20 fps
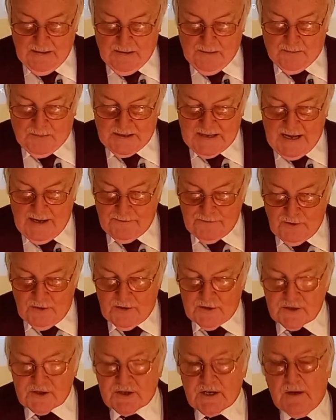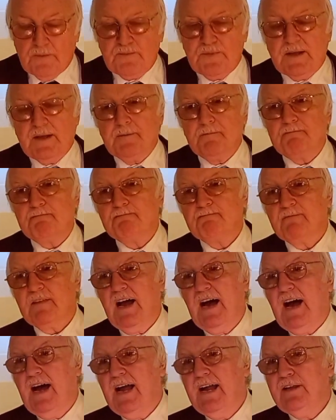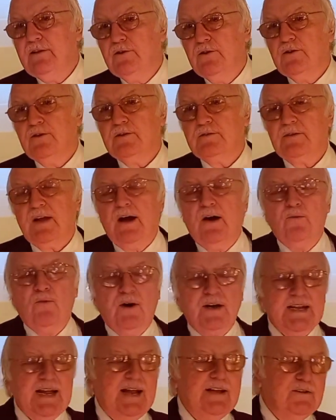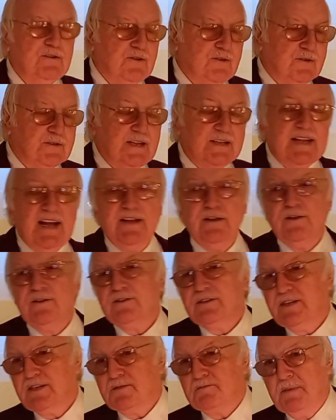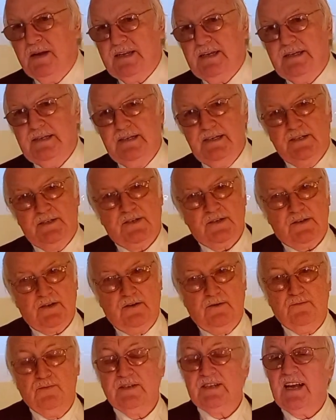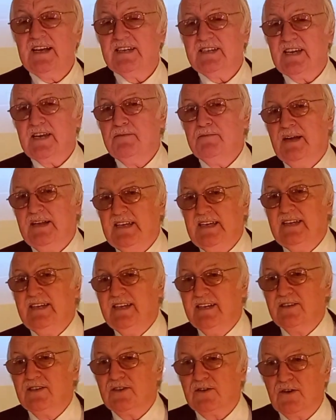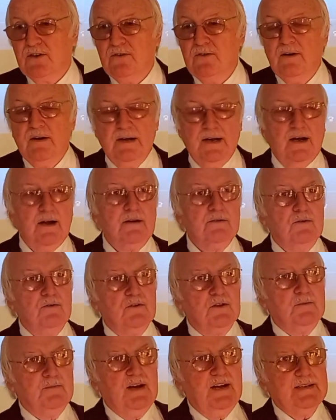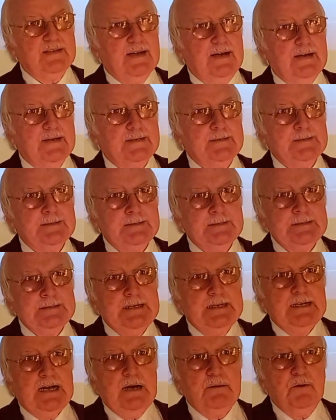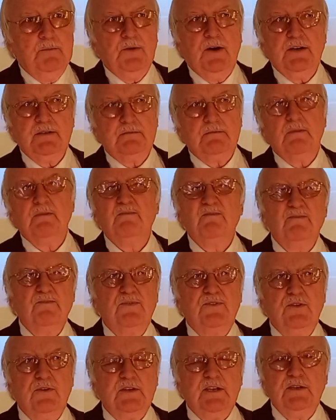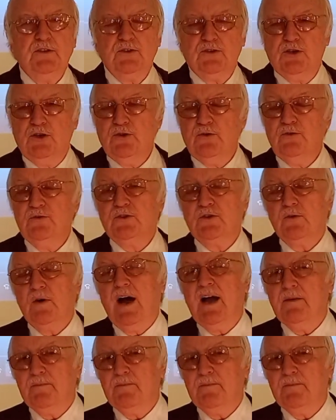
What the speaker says: But I've learned something. I learned this many years ago. When I say many years ago, how old am I now? I'm about 32. So I